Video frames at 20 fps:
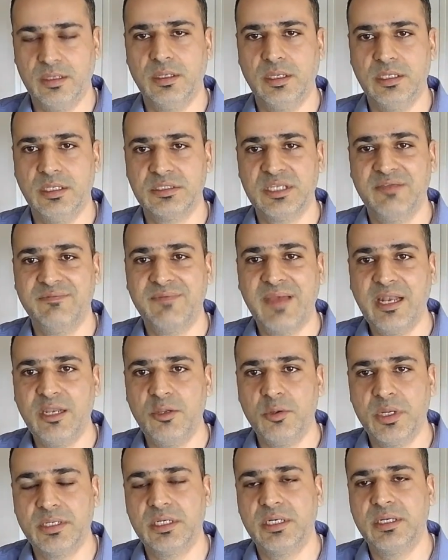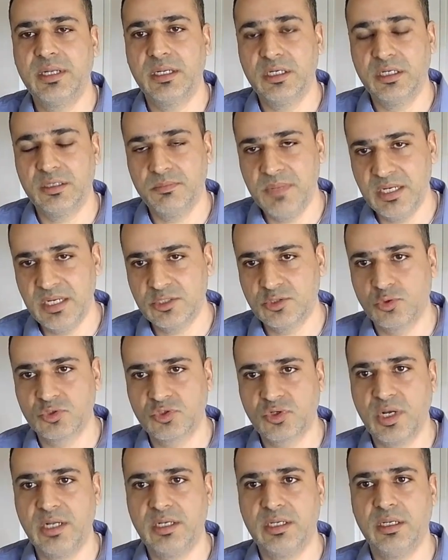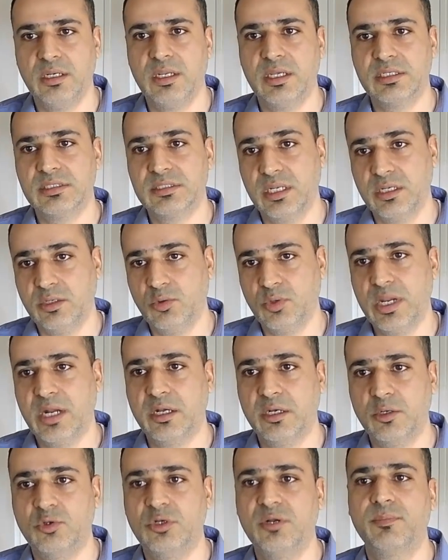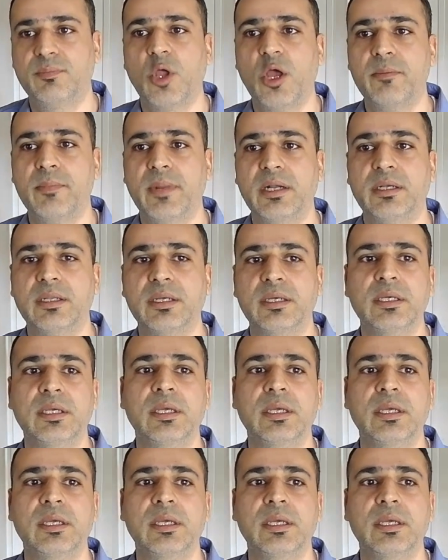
is evaluated and it meets those criteria, then you get into deployment.